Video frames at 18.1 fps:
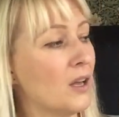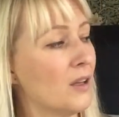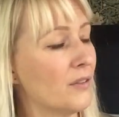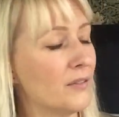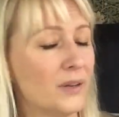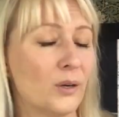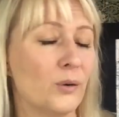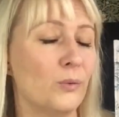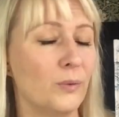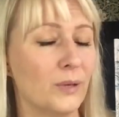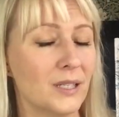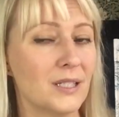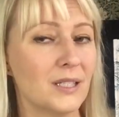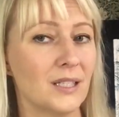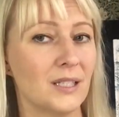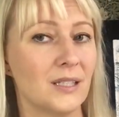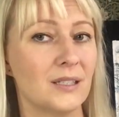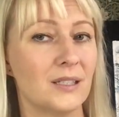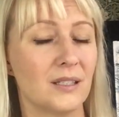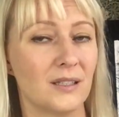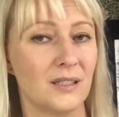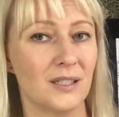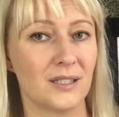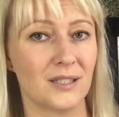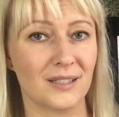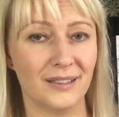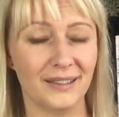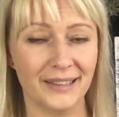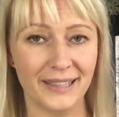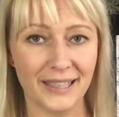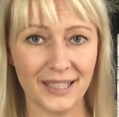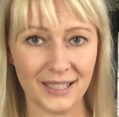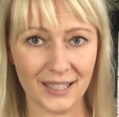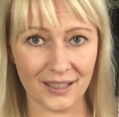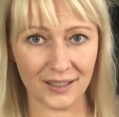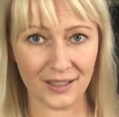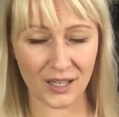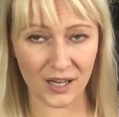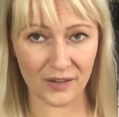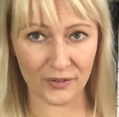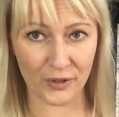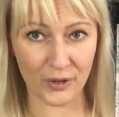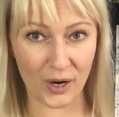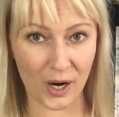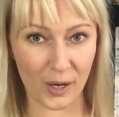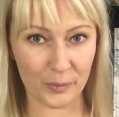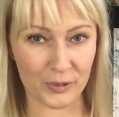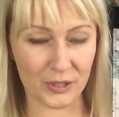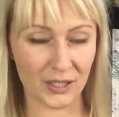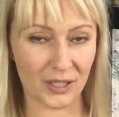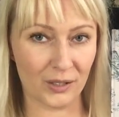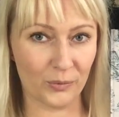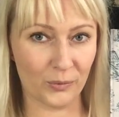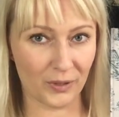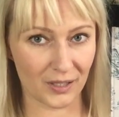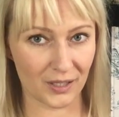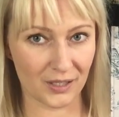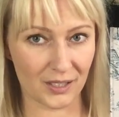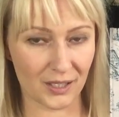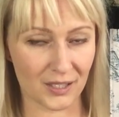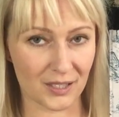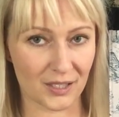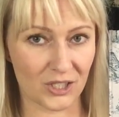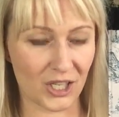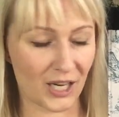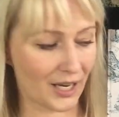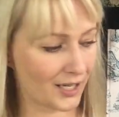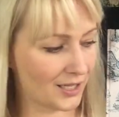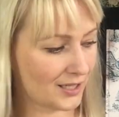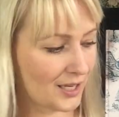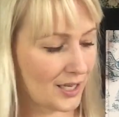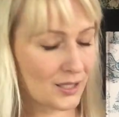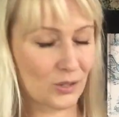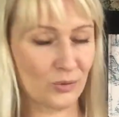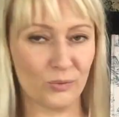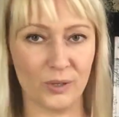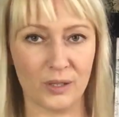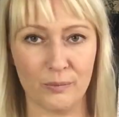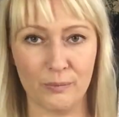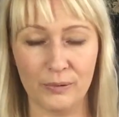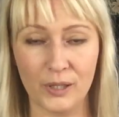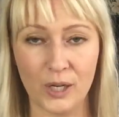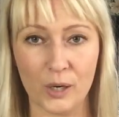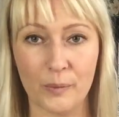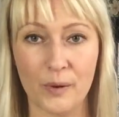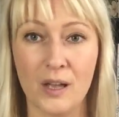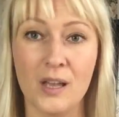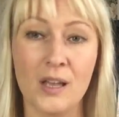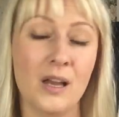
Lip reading: there wasn't this linen cover option with a dust jacket as with blurb.